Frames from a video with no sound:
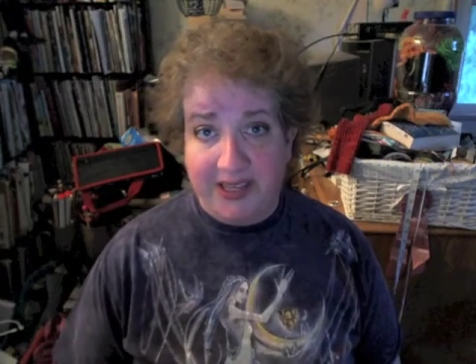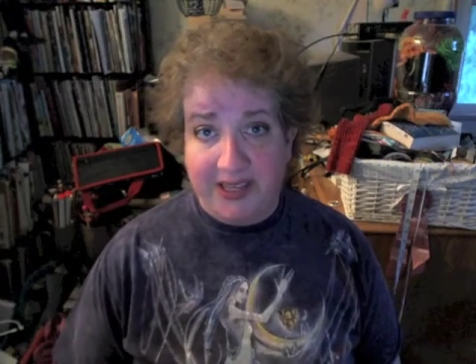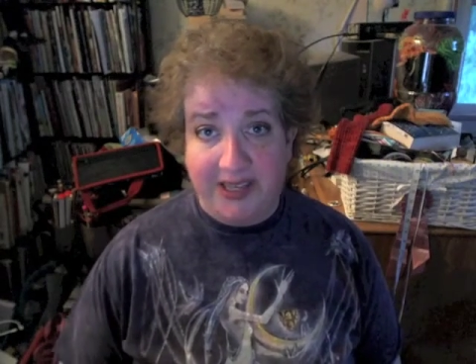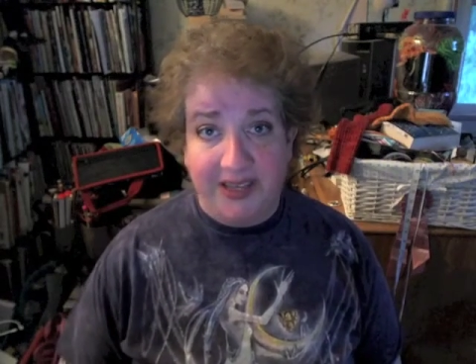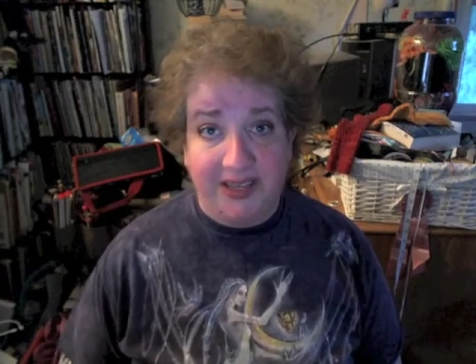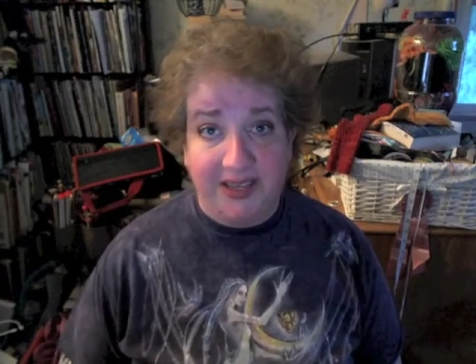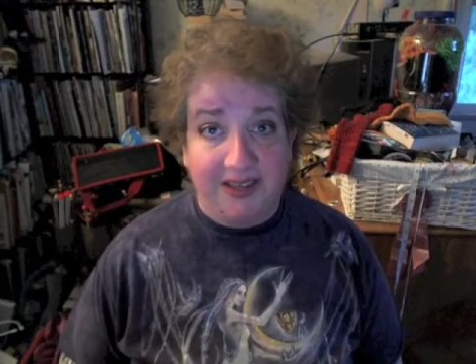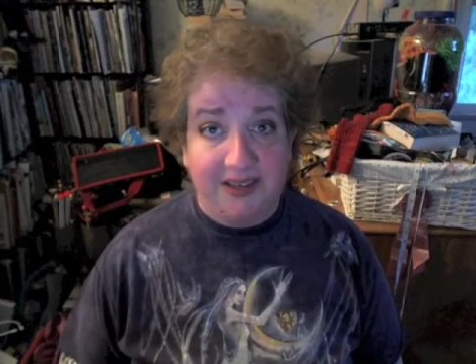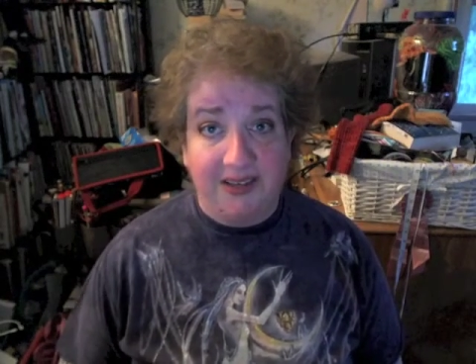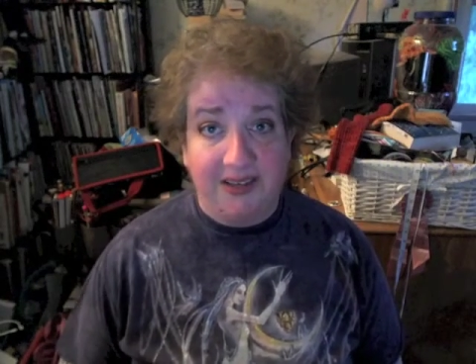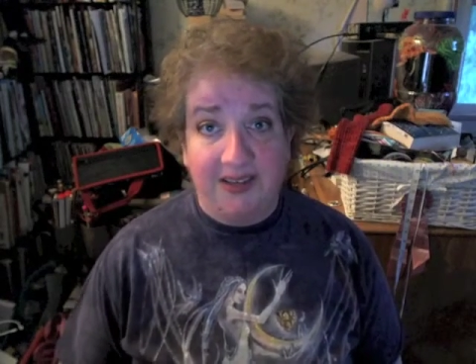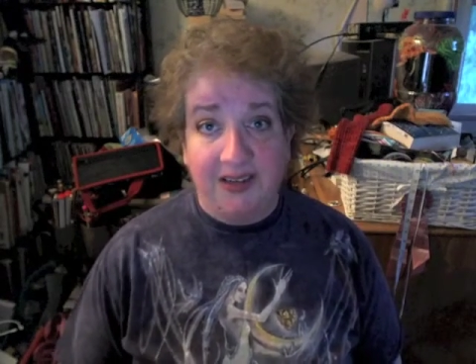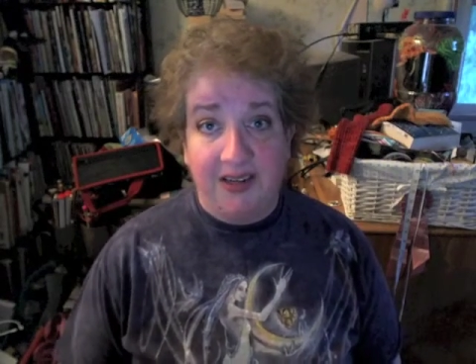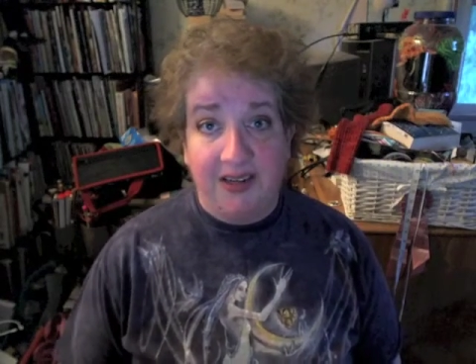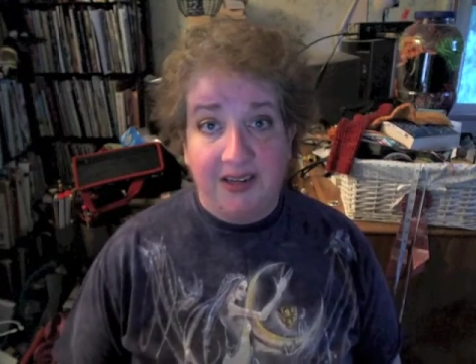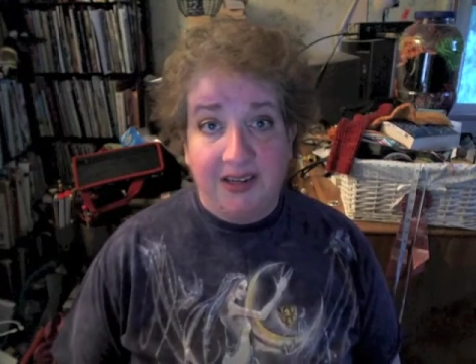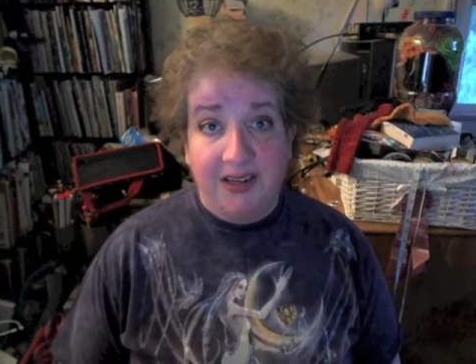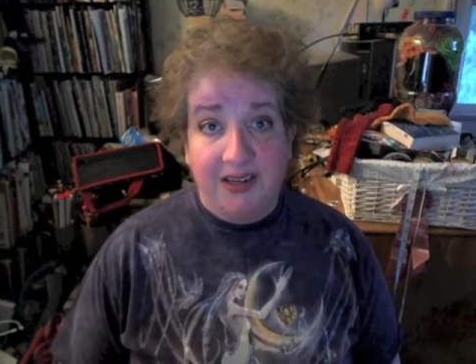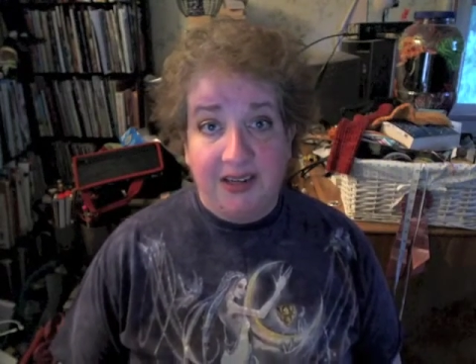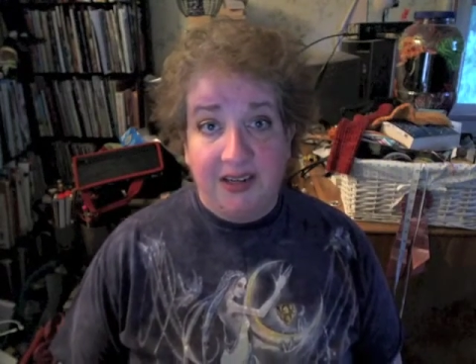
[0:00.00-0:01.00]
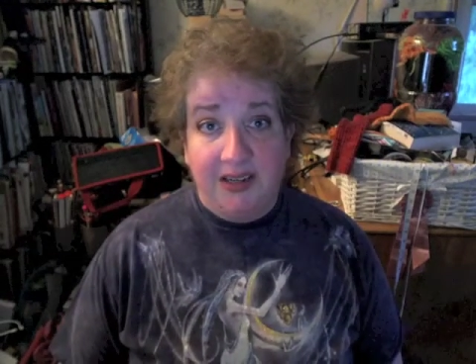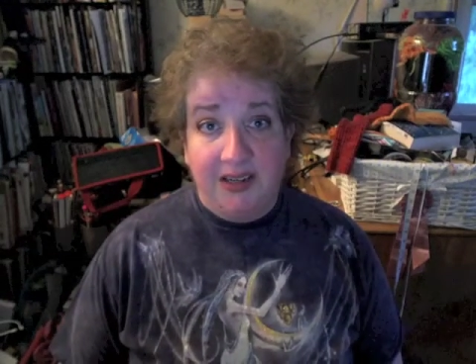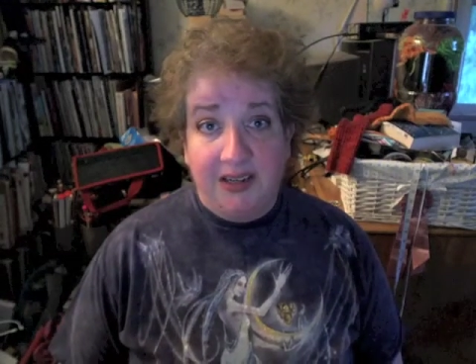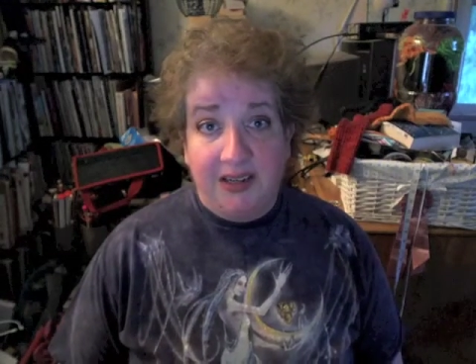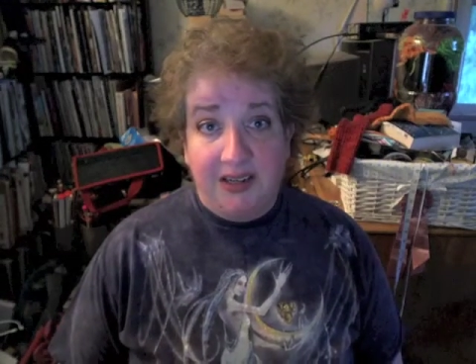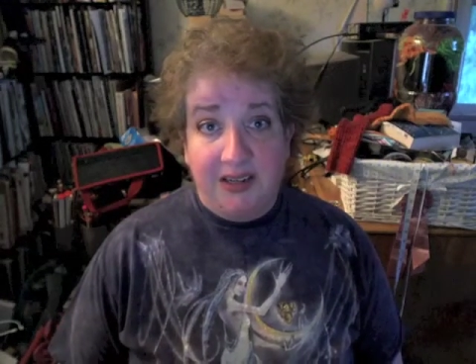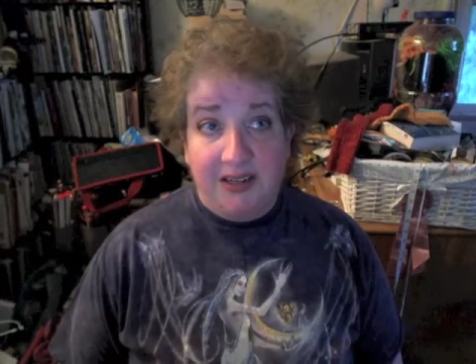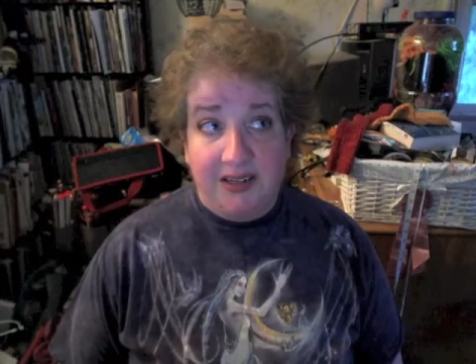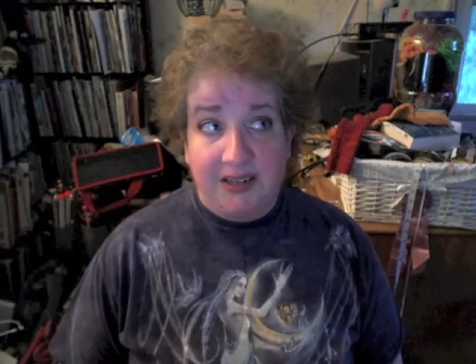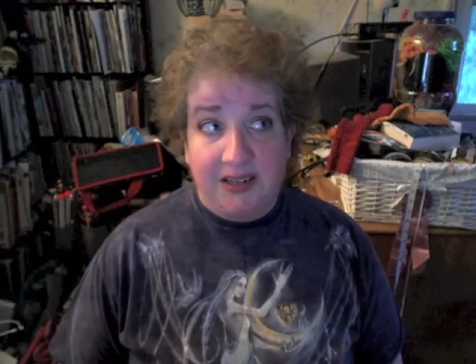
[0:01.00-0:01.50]
the
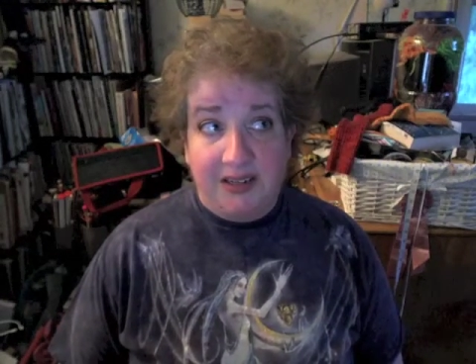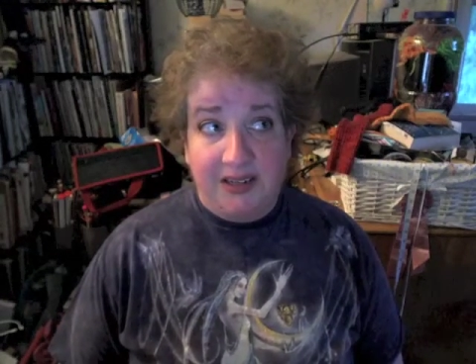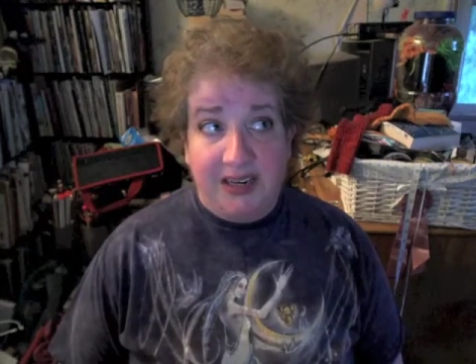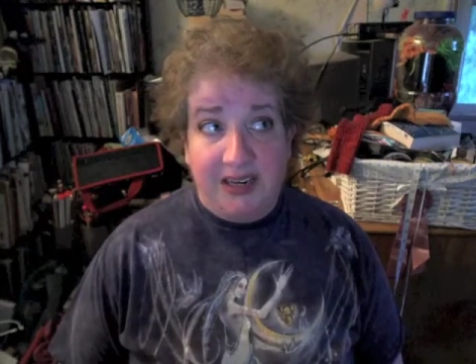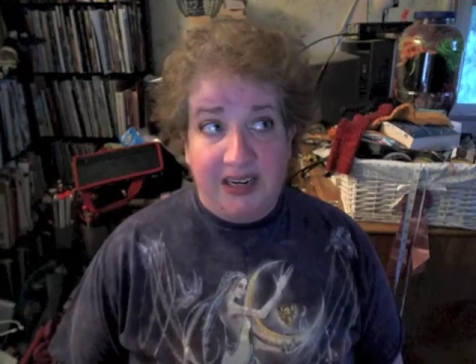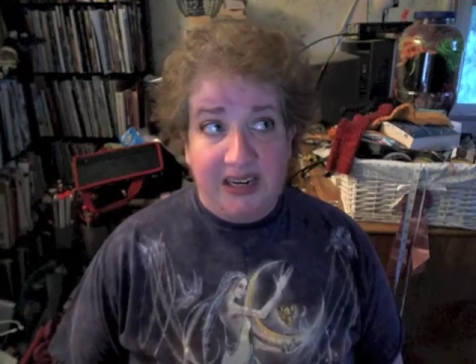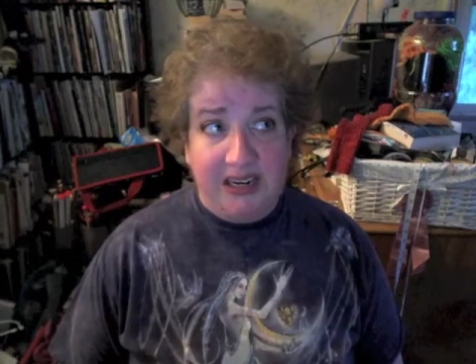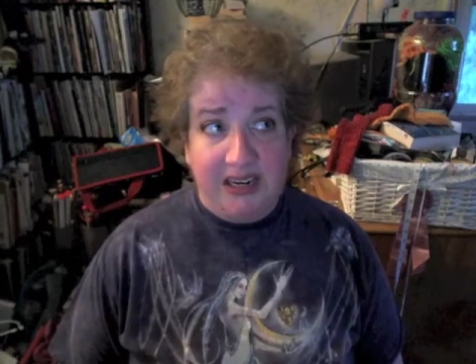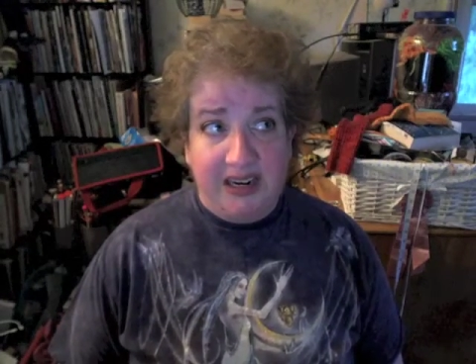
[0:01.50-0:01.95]
skein.